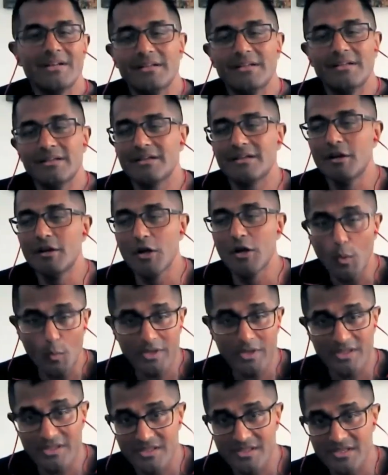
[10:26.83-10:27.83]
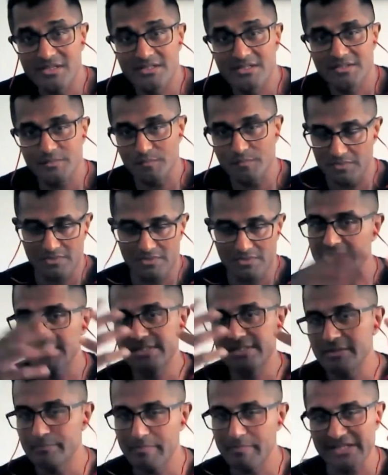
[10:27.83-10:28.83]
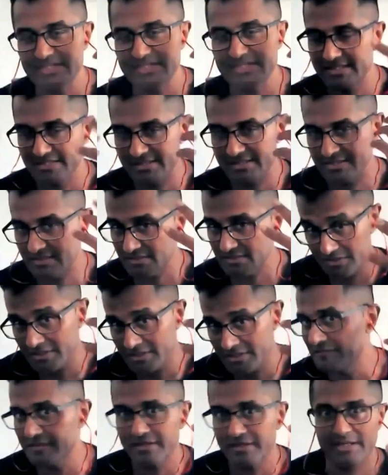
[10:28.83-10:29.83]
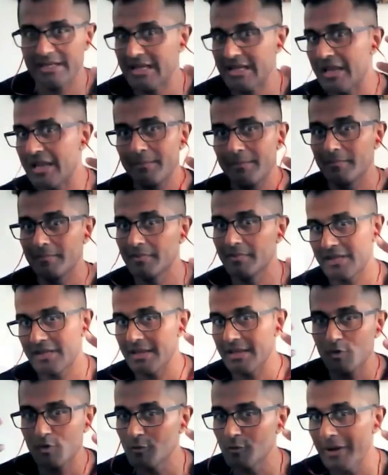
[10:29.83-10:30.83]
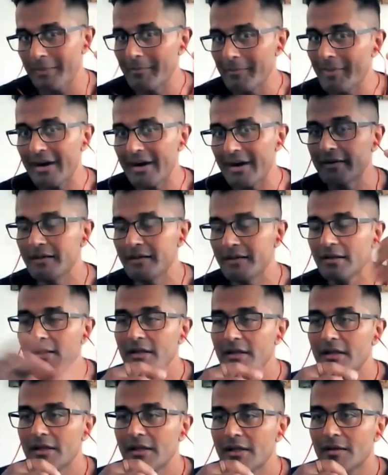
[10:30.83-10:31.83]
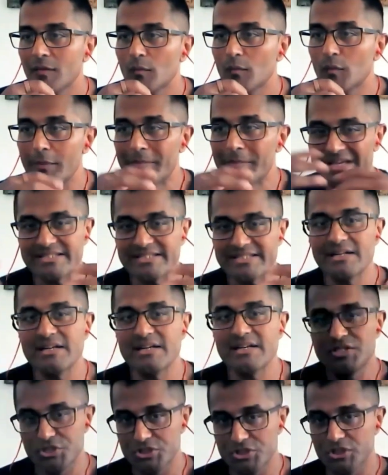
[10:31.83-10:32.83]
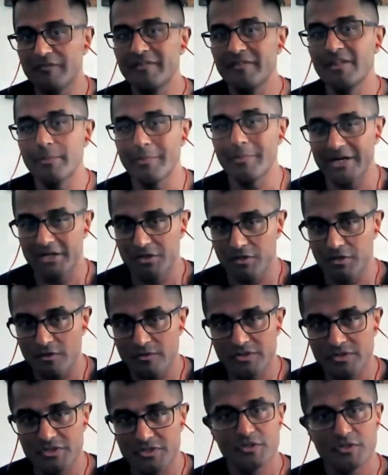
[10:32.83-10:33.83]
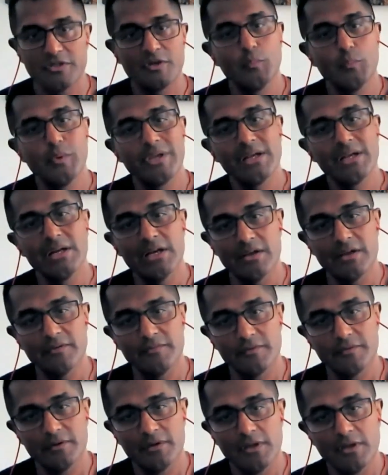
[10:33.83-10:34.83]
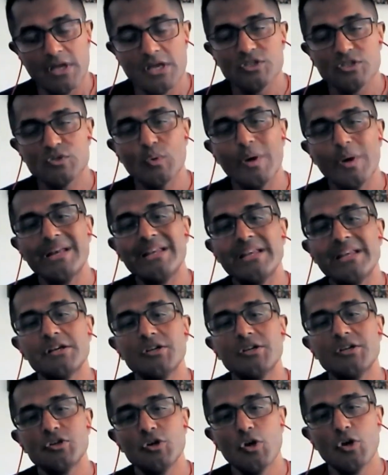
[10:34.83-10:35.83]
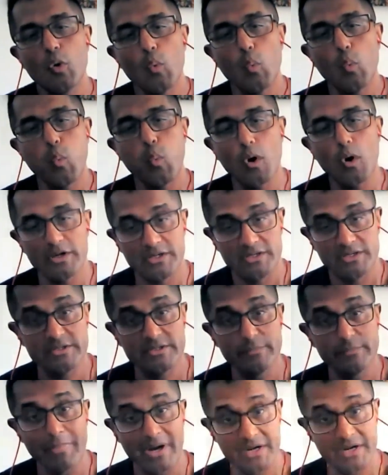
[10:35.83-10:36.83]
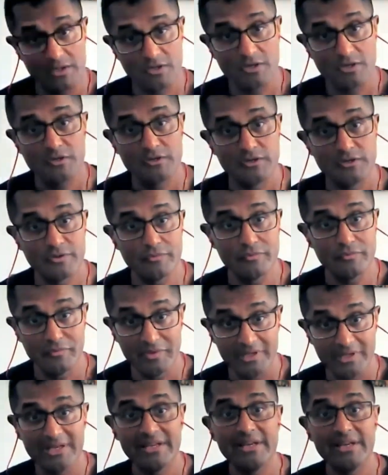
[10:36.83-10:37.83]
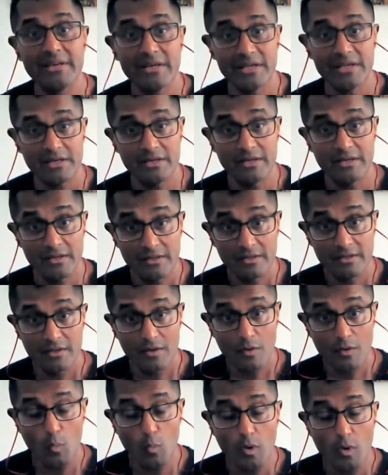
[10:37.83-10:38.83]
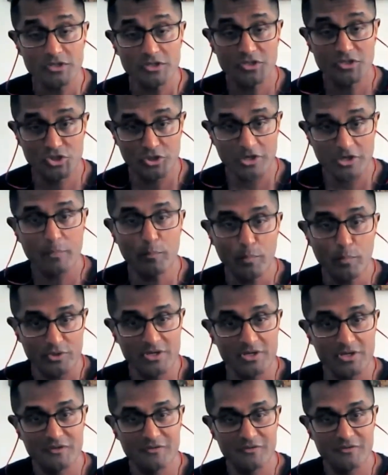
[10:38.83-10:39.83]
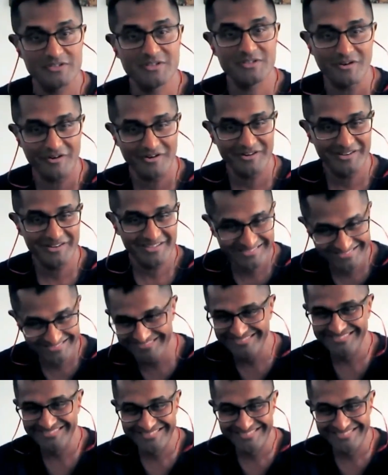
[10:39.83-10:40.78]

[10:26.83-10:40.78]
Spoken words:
and knowing this, these are basic stuff that came to my mind. We're basically serving the mitochondria so that we can live. So I needed to know, what does the mitochondria really need? What should I put into this car